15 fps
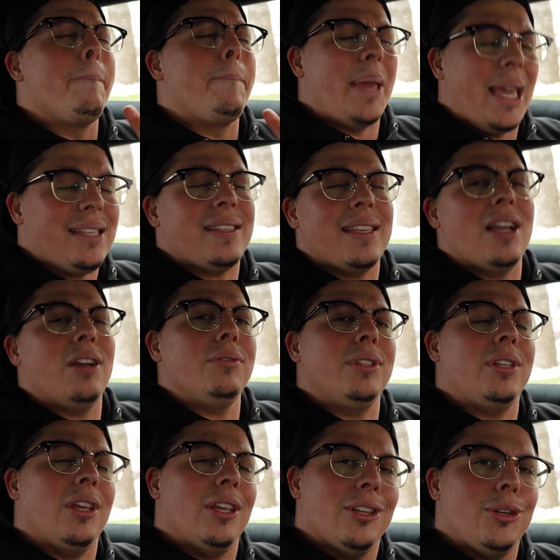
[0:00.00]
Peace
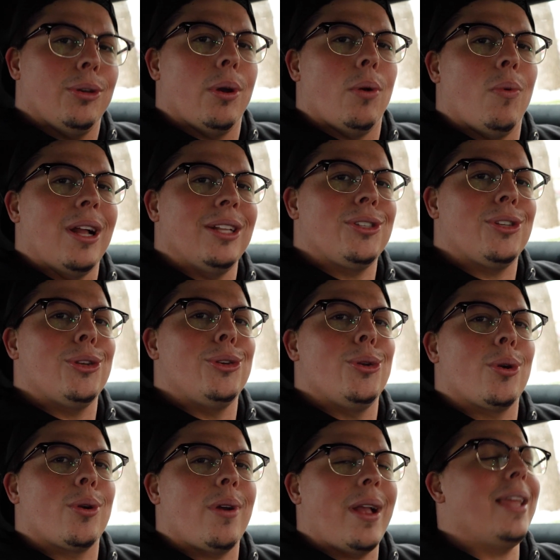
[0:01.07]
out. Do it once, do
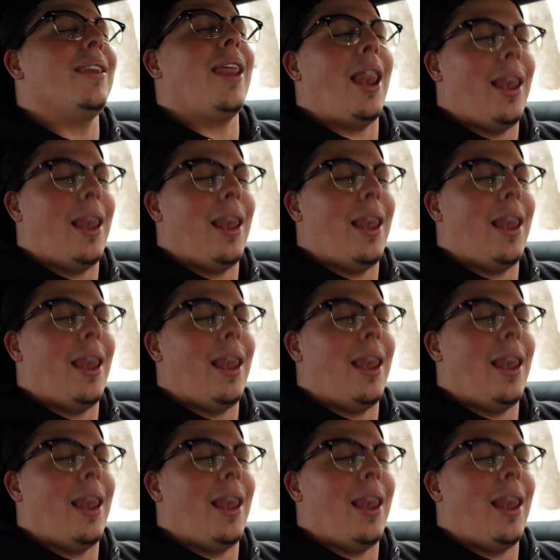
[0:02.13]
it right.